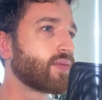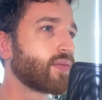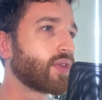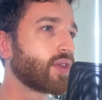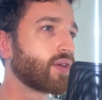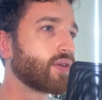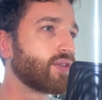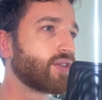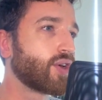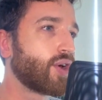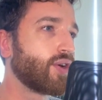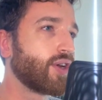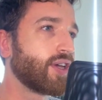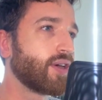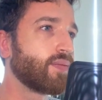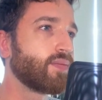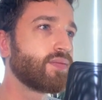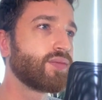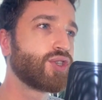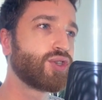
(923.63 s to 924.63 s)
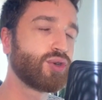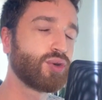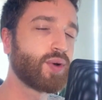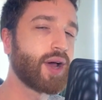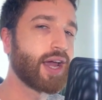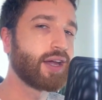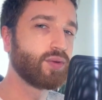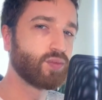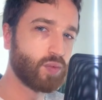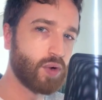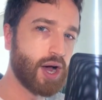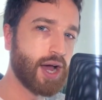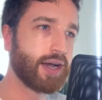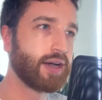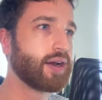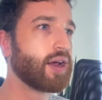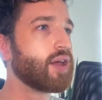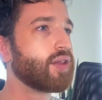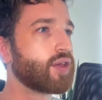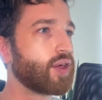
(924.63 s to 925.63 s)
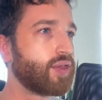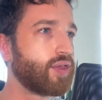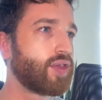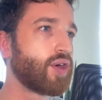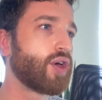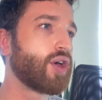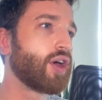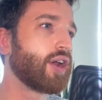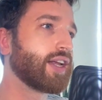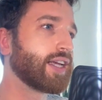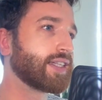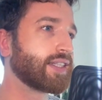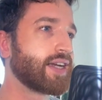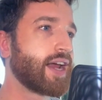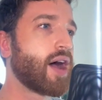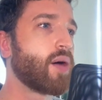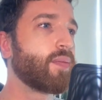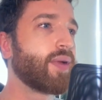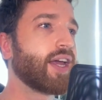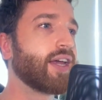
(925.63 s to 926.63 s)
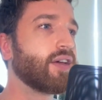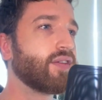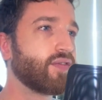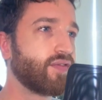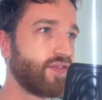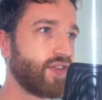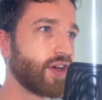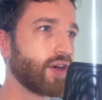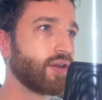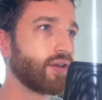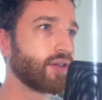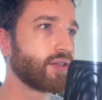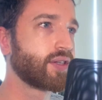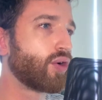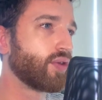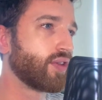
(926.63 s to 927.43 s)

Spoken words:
sodium, 2, 8, 1. The third is now being filled.